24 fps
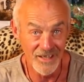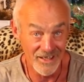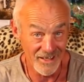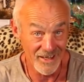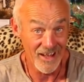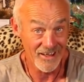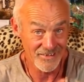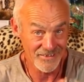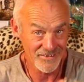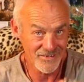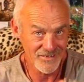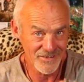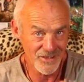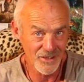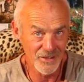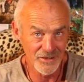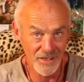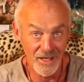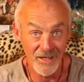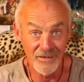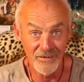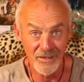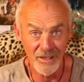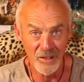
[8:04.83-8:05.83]
As it
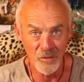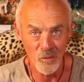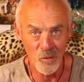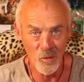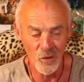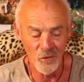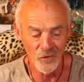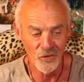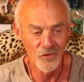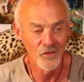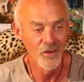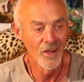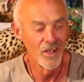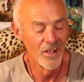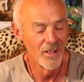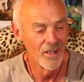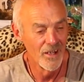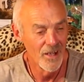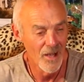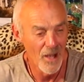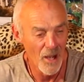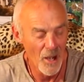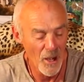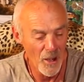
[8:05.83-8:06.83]
turned out, it was.
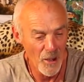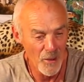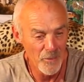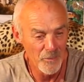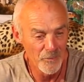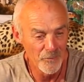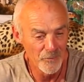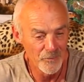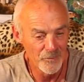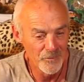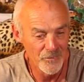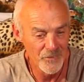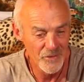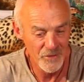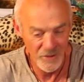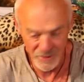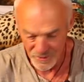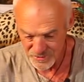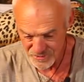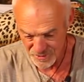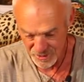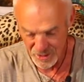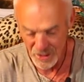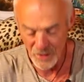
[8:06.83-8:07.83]
So
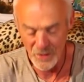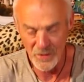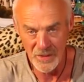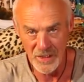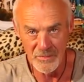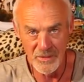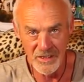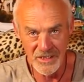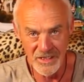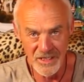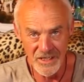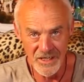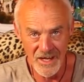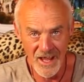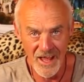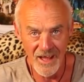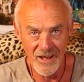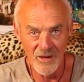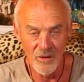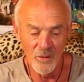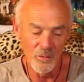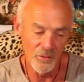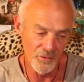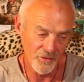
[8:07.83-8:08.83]
I secured him in the
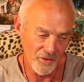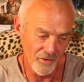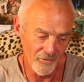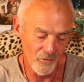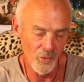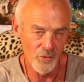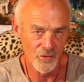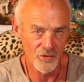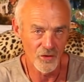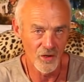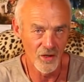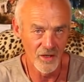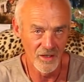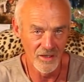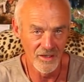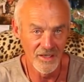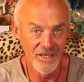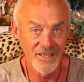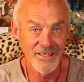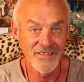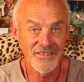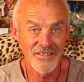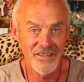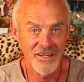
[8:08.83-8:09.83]
net. I've always got at
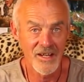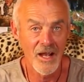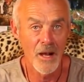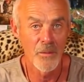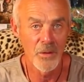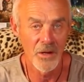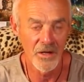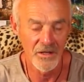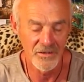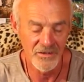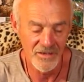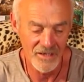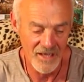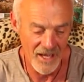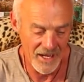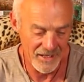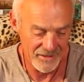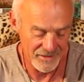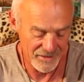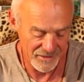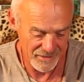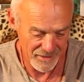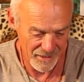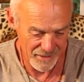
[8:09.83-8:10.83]
least a couple of
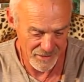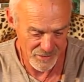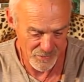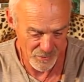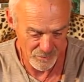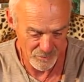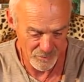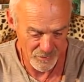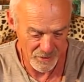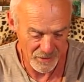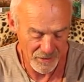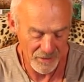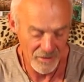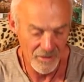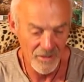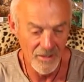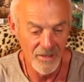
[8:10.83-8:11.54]
landing nets with me.